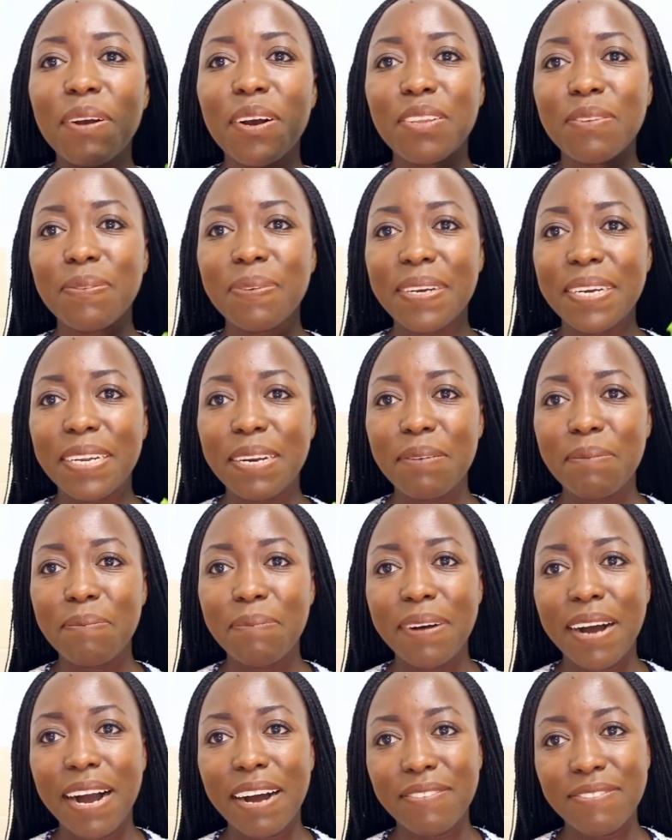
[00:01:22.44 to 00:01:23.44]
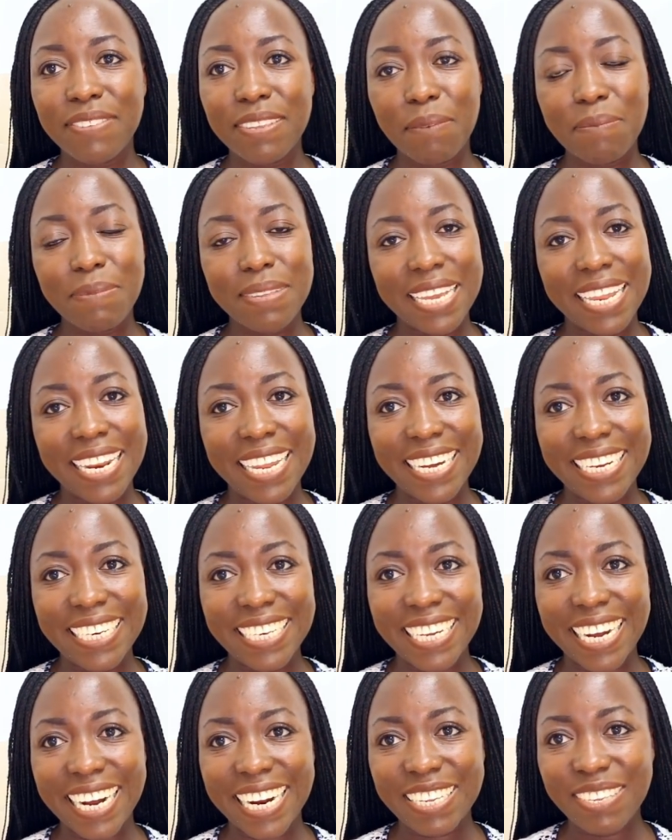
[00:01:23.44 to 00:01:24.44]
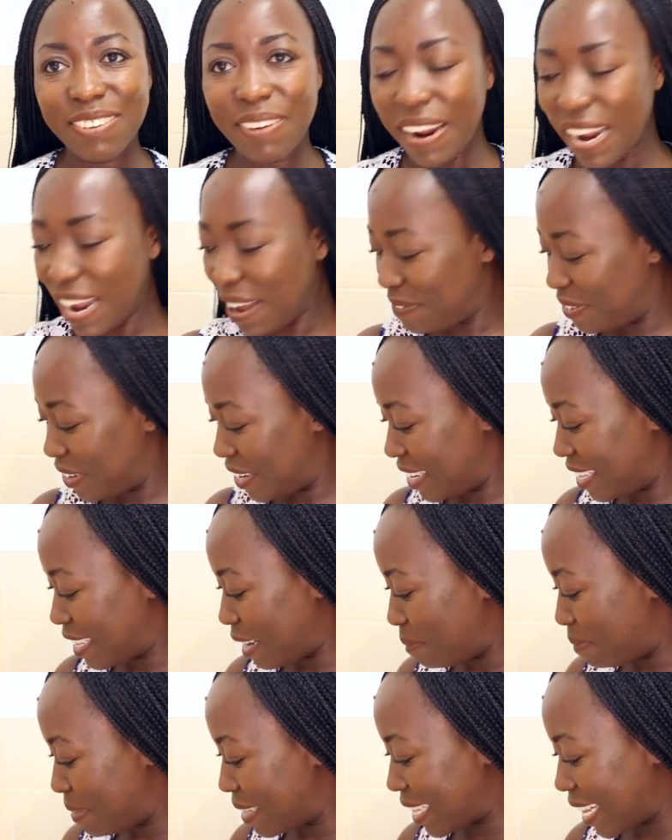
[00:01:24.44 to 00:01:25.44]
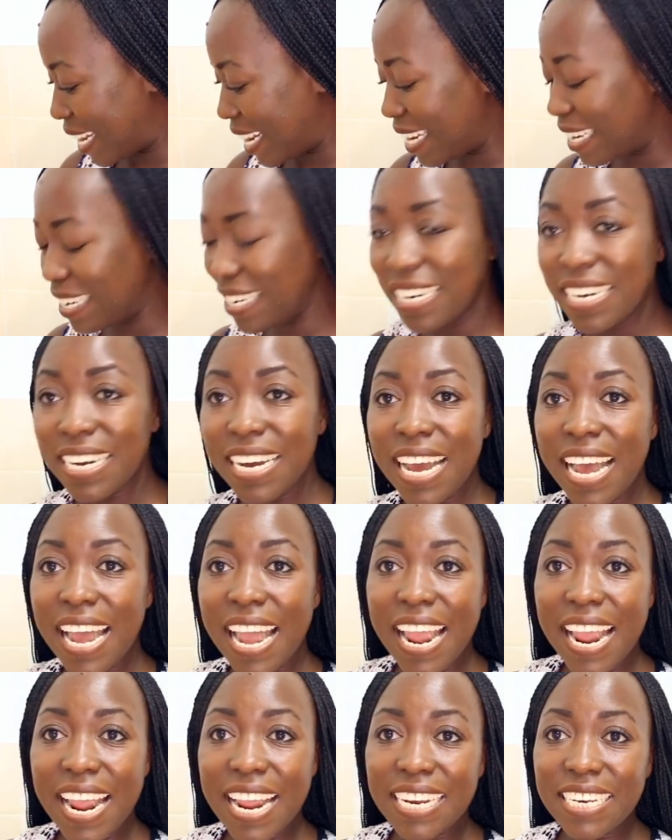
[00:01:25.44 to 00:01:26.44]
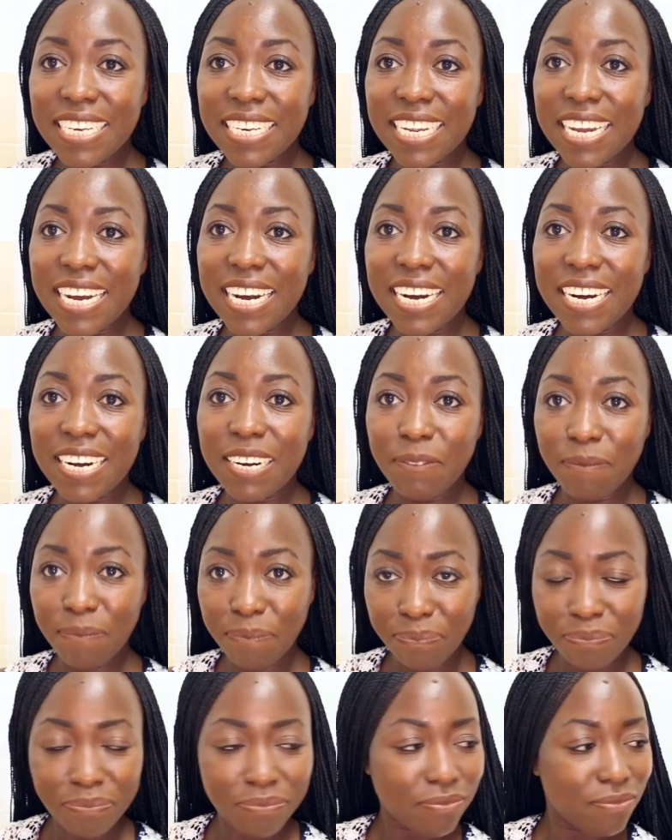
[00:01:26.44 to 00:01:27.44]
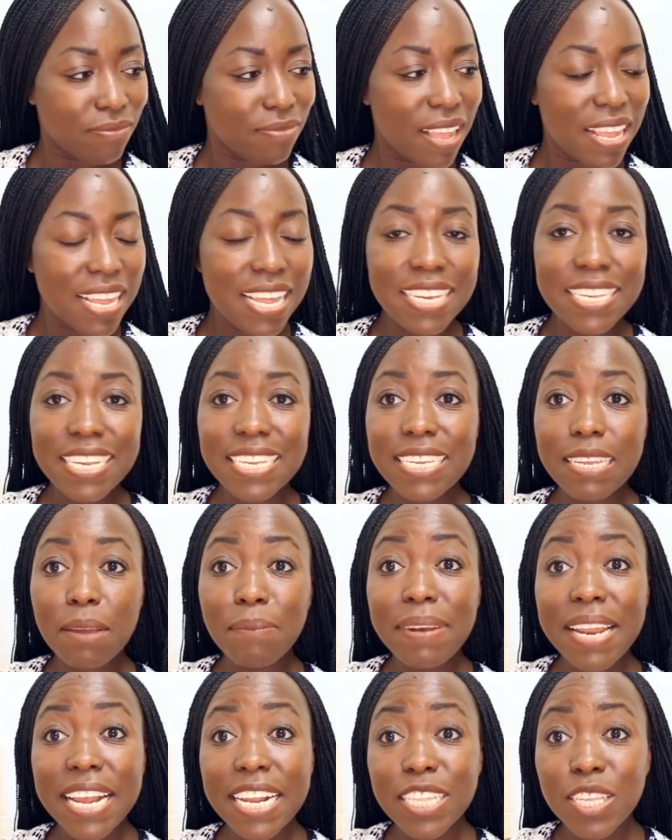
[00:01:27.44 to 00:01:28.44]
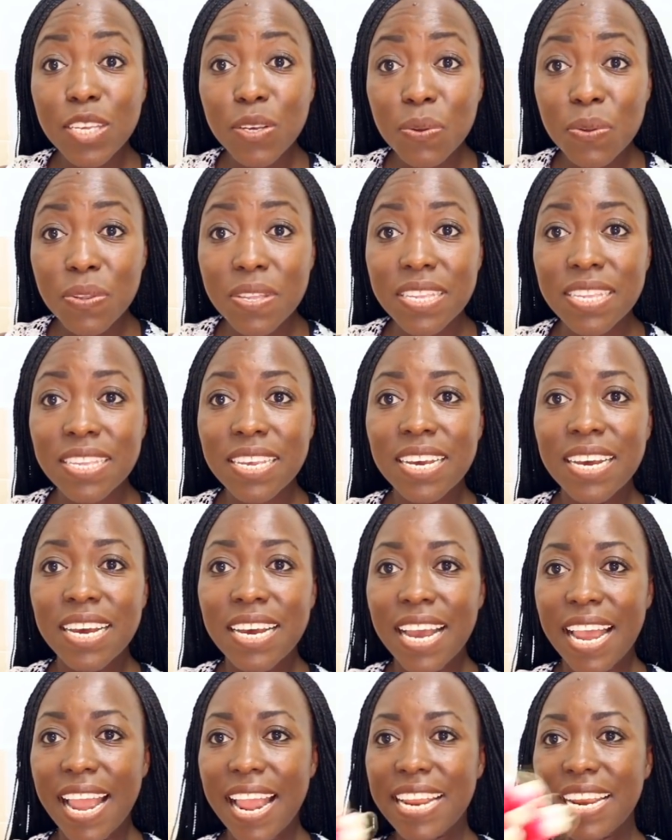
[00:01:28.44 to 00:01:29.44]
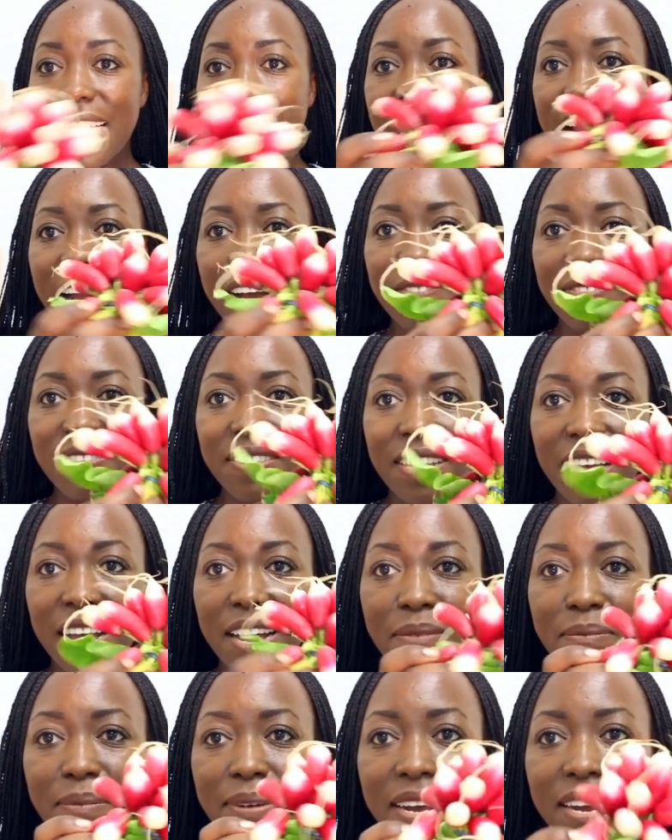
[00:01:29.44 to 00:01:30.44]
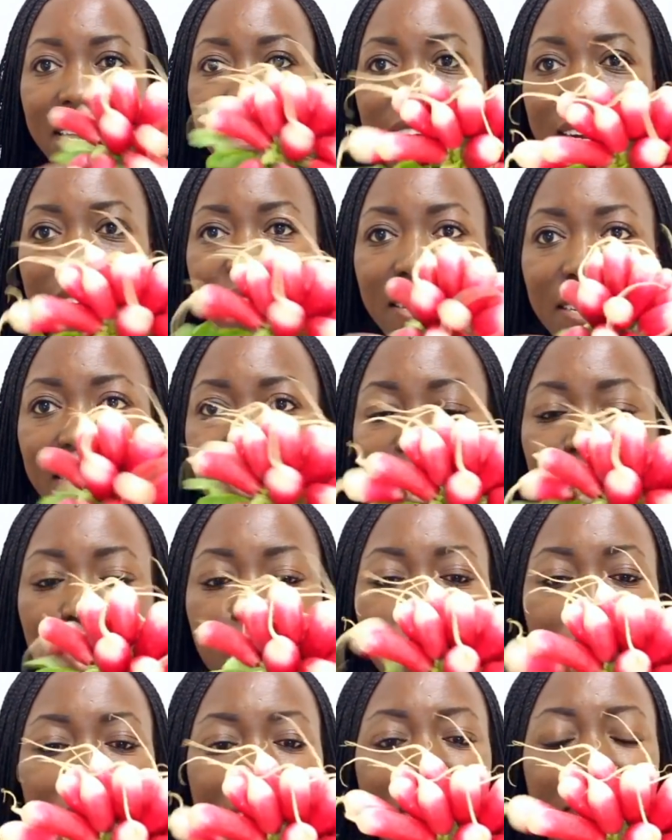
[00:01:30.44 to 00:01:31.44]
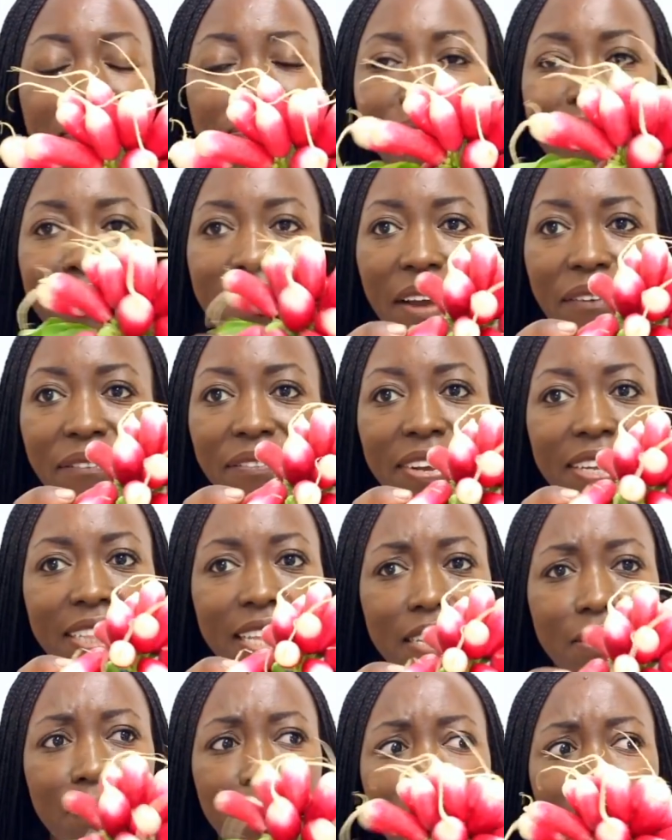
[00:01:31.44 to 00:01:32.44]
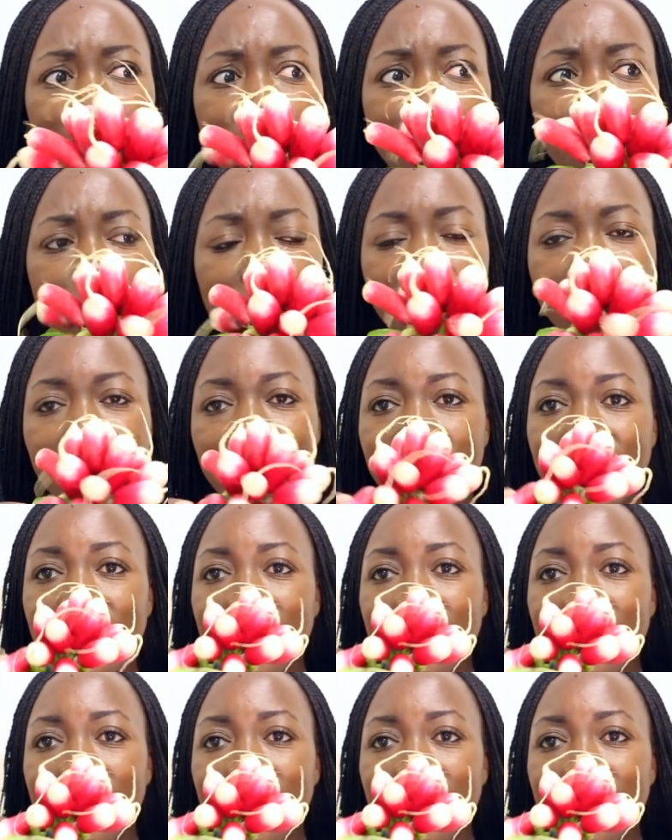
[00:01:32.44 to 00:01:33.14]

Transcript: because we're gonna have some salad yeah so i have here some salad and um, some lettuce and i have some uh, chicory i think that's what it's called